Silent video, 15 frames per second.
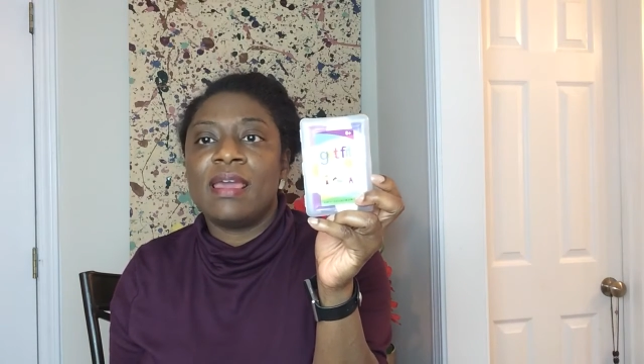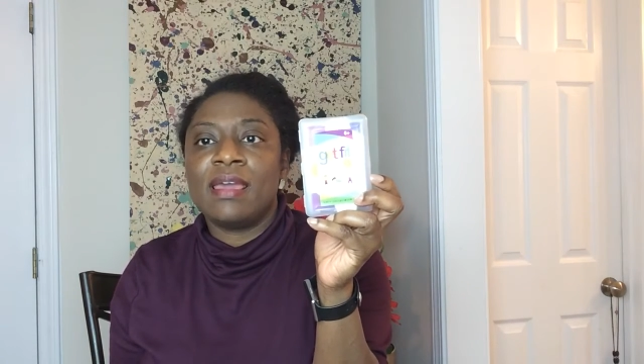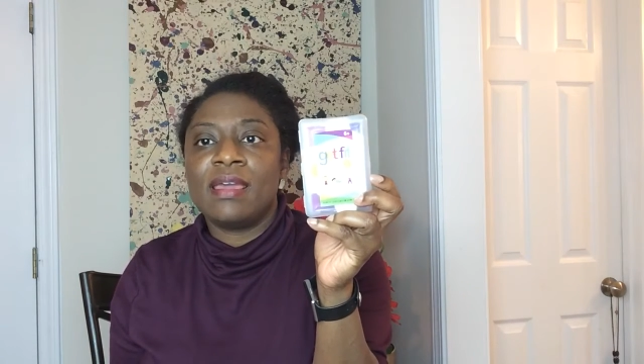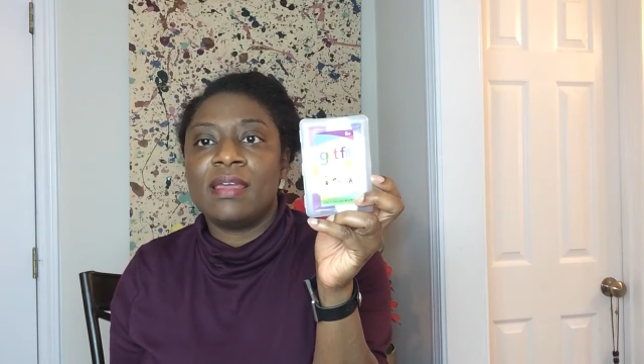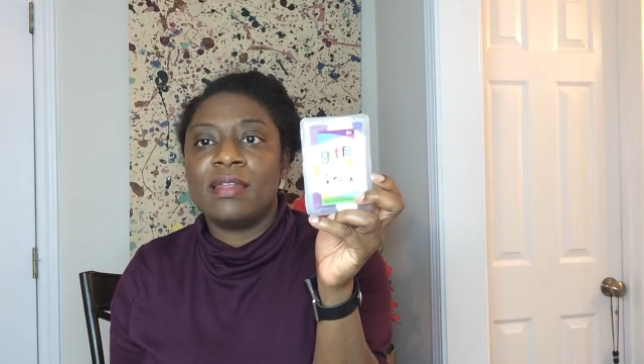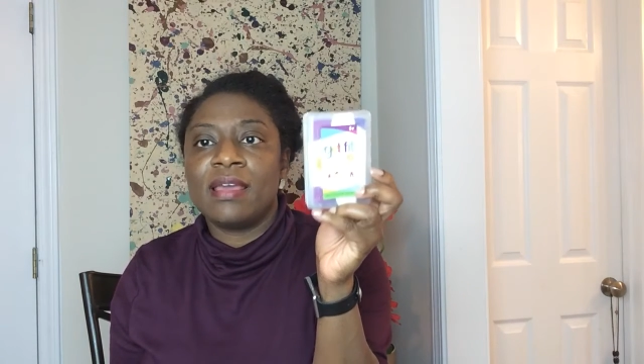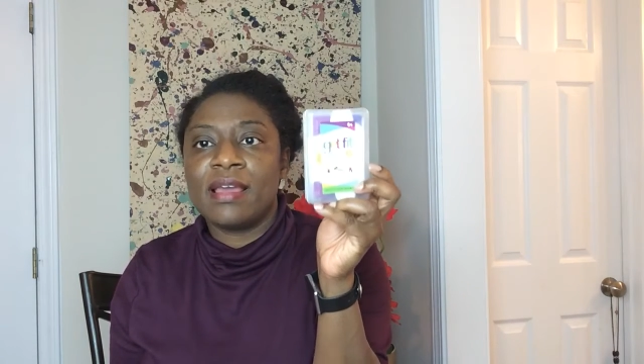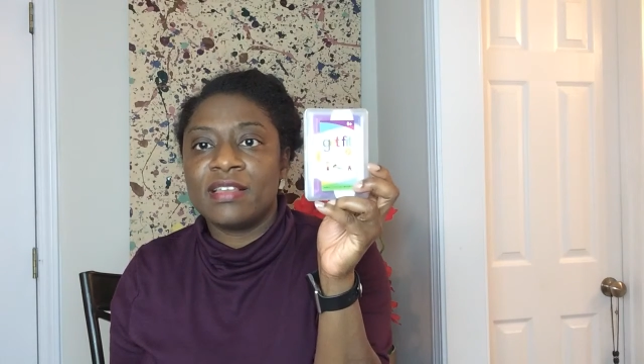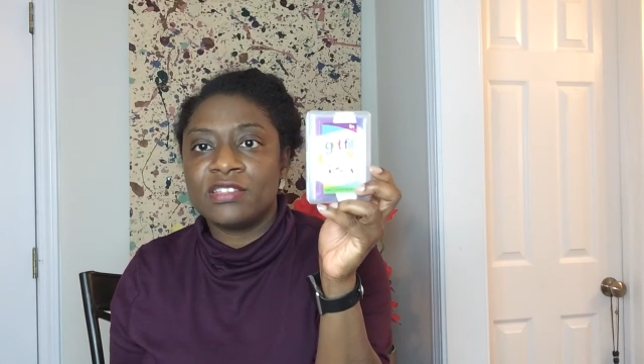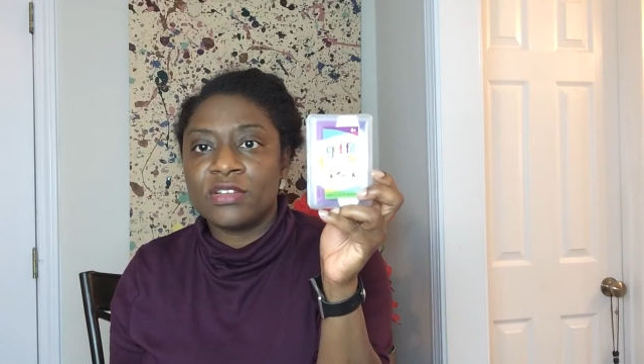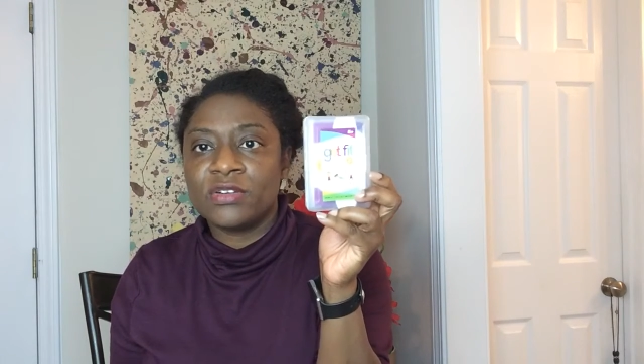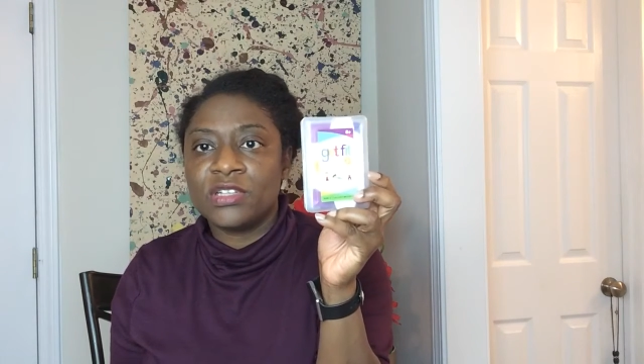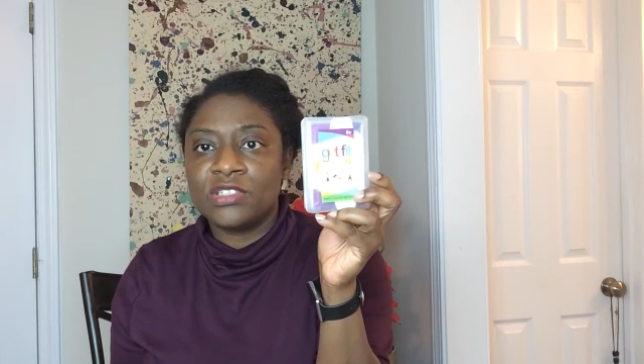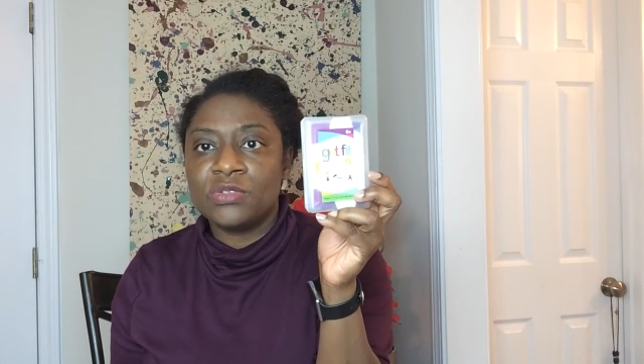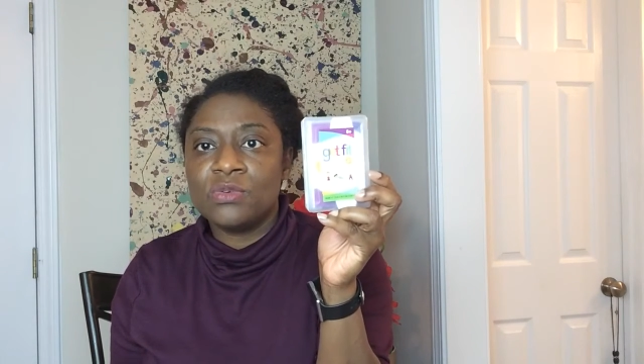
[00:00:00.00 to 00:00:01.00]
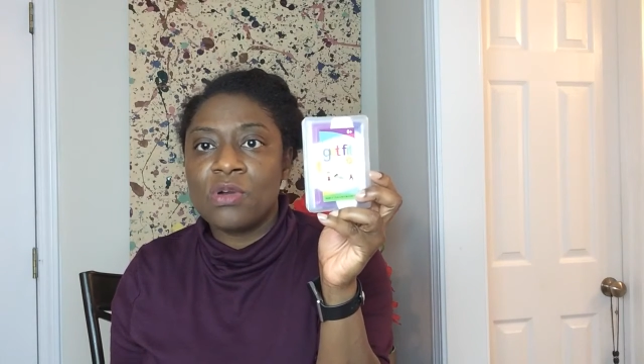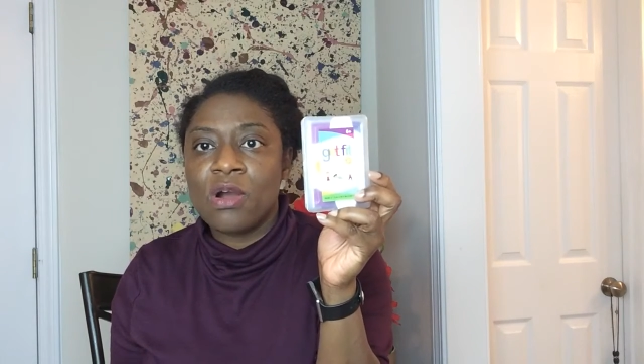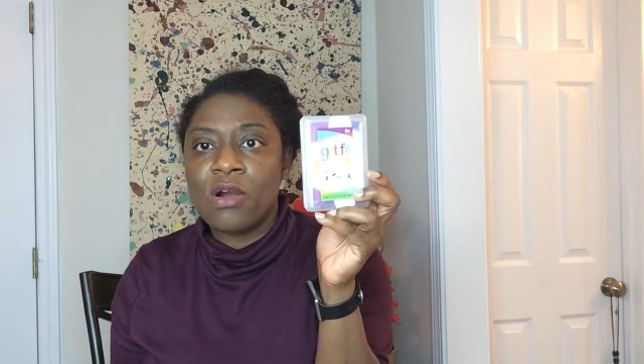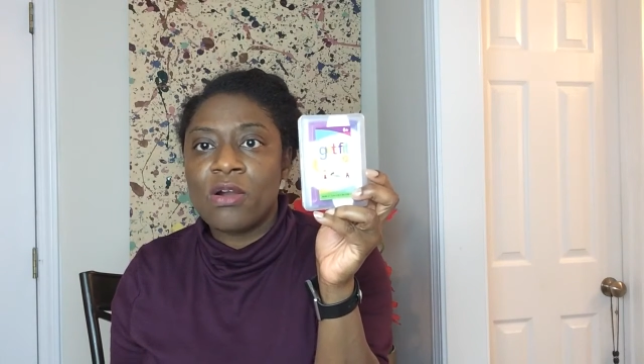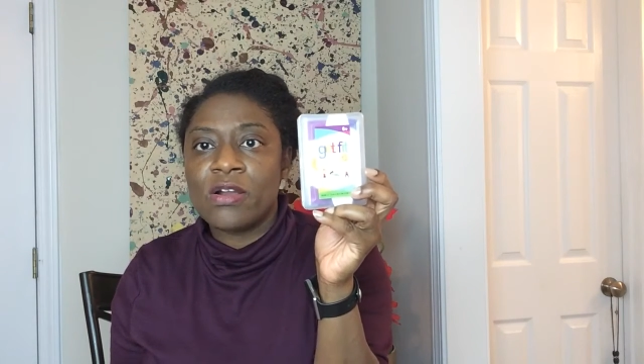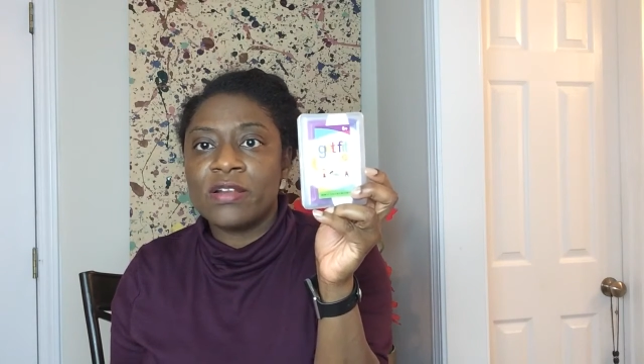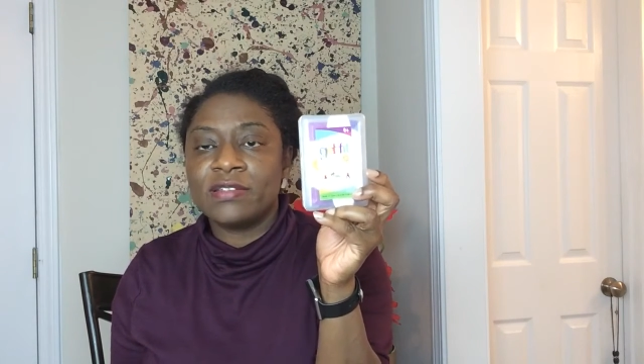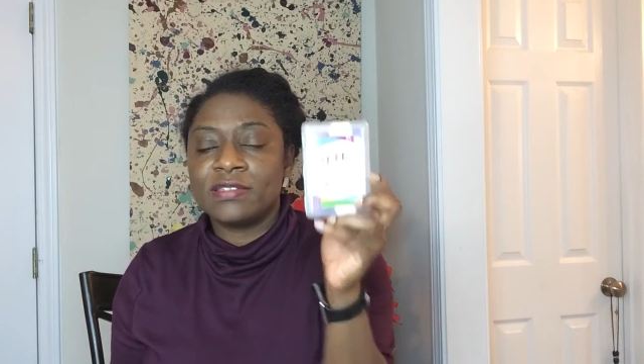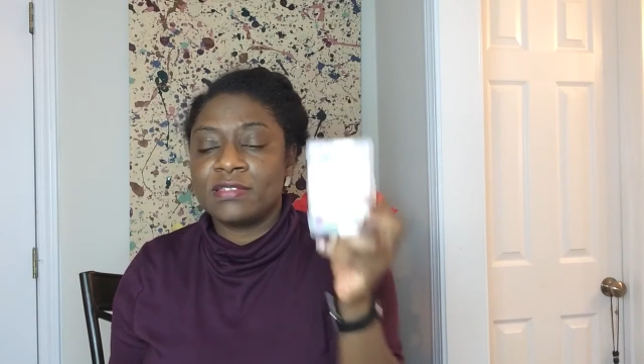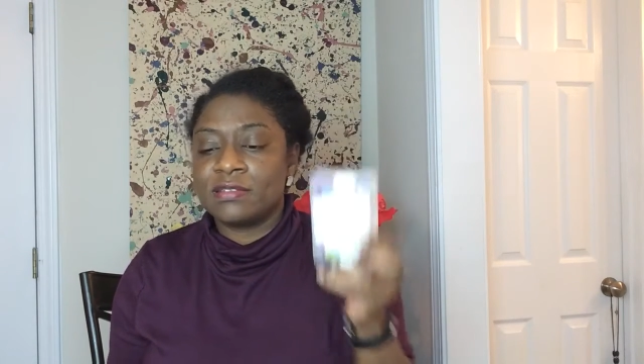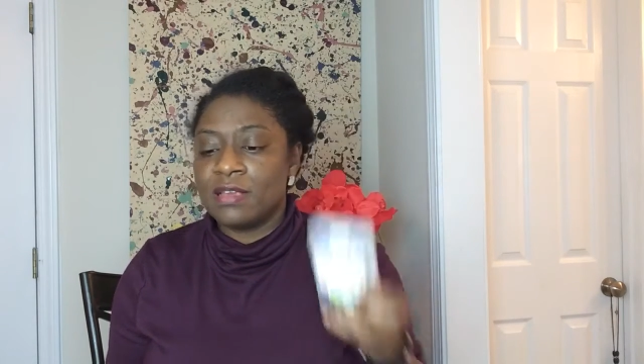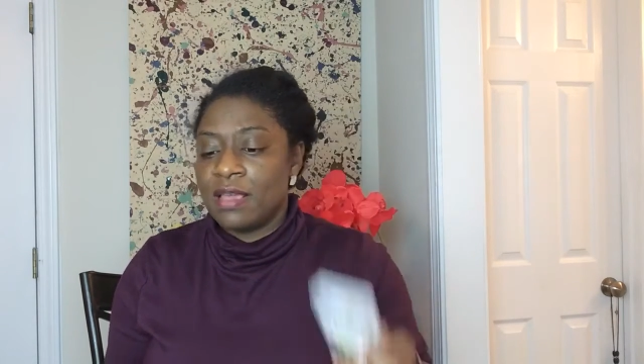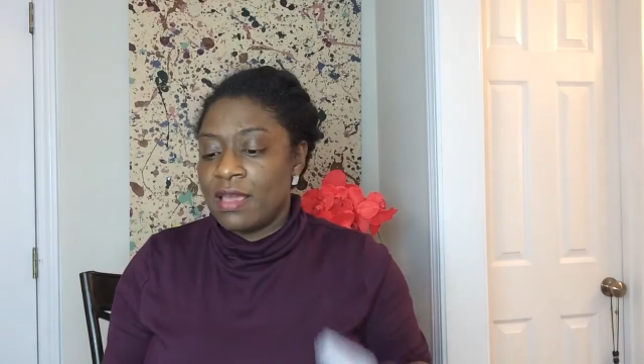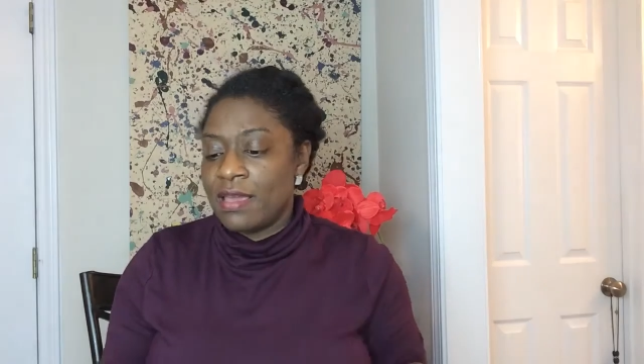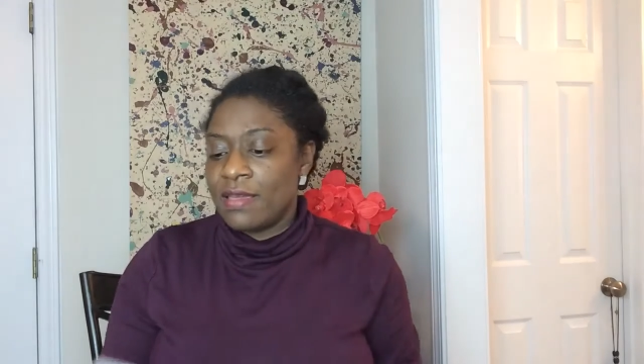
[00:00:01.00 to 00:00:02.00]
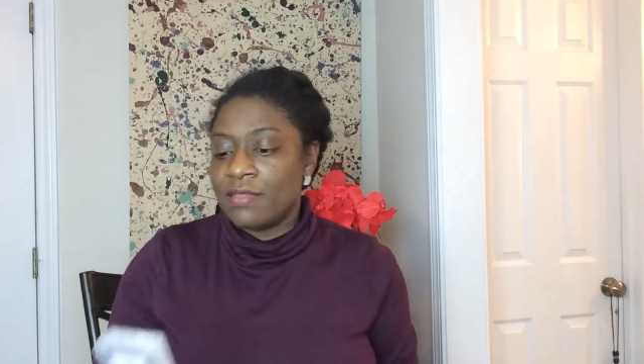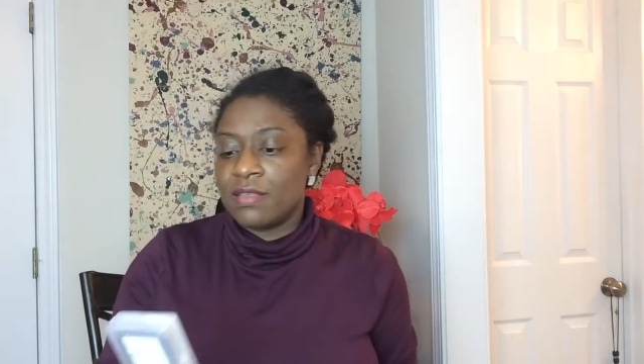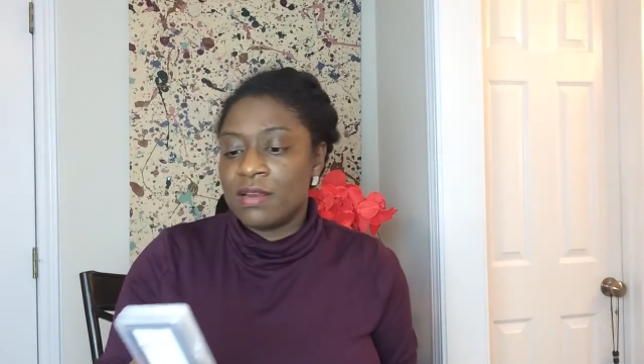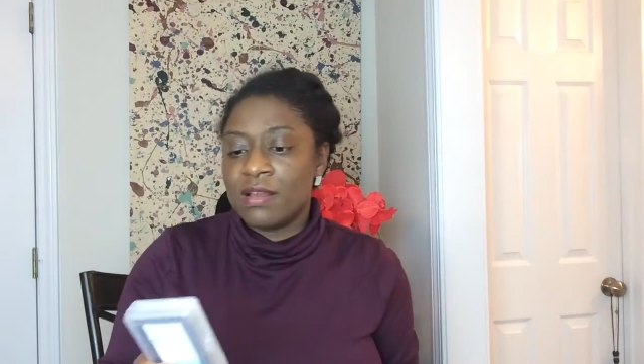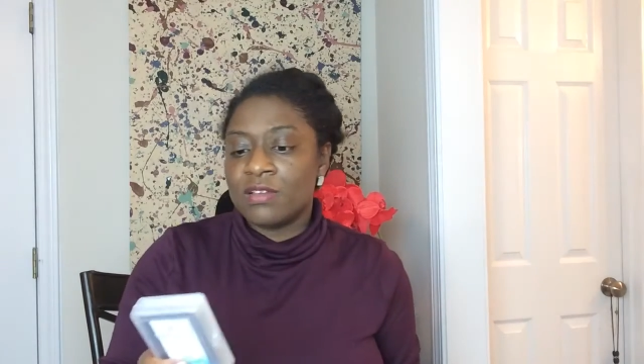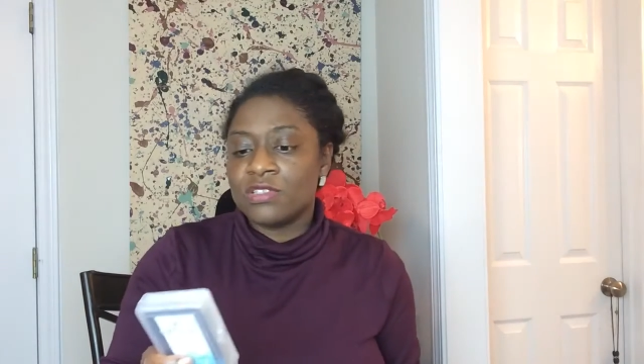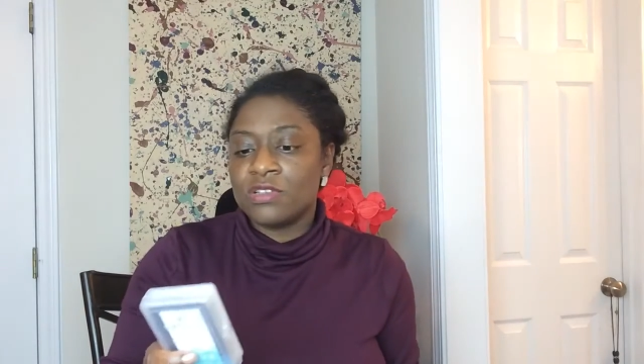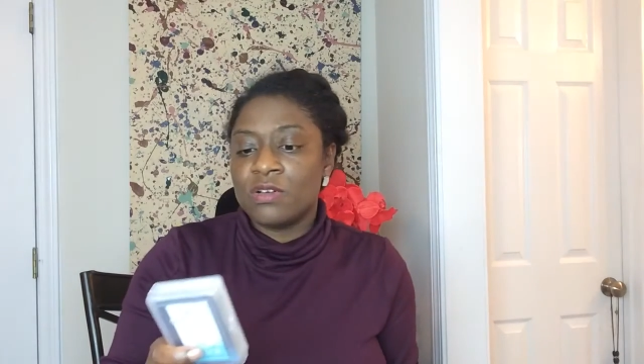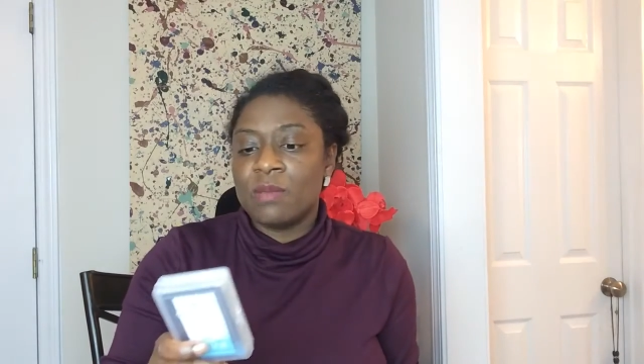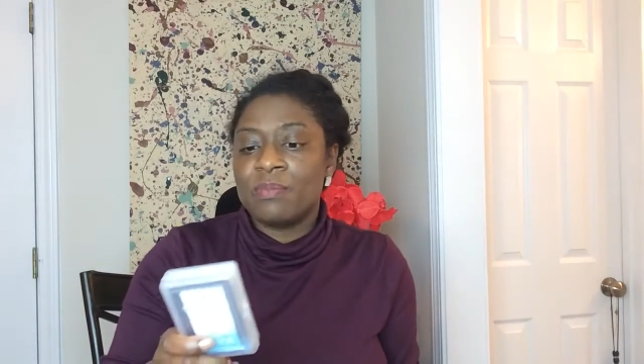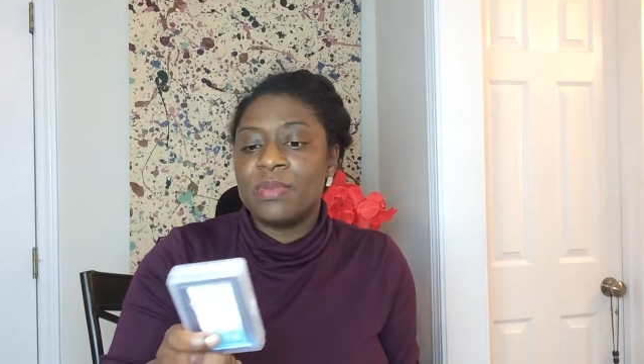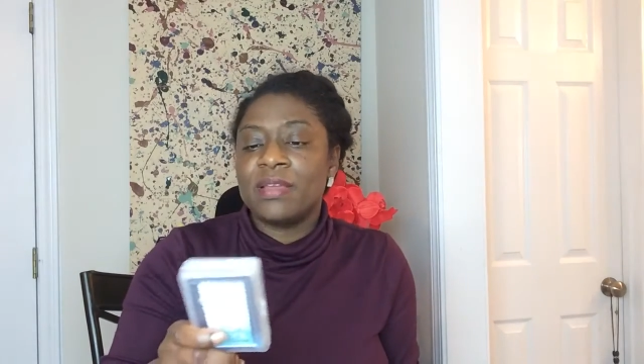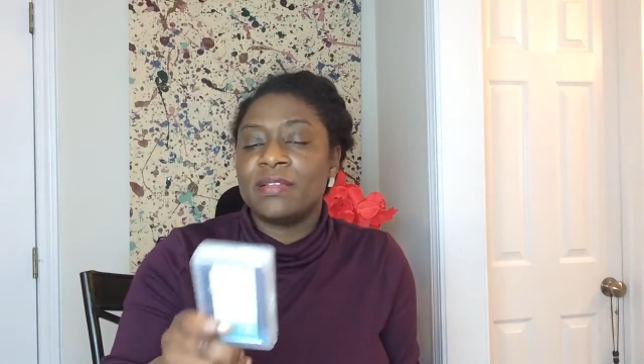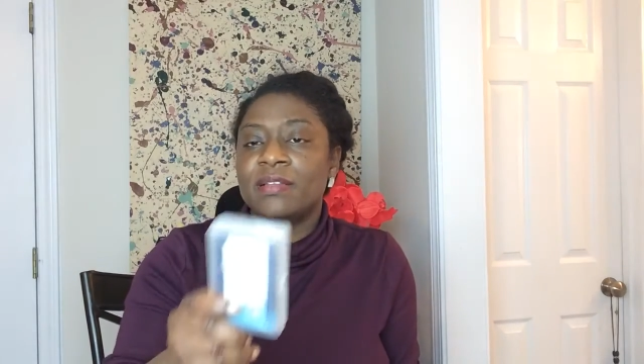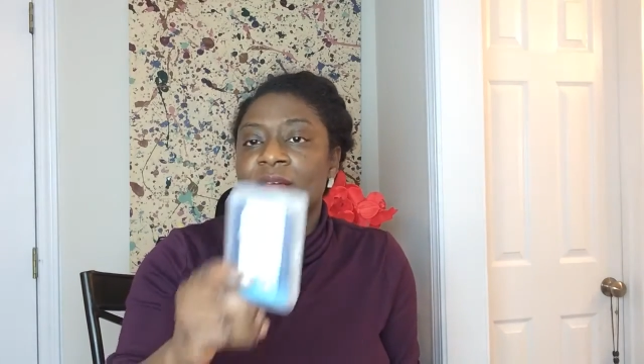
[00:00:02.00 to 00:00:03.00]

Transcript: and it has 32 cards. And then also I picked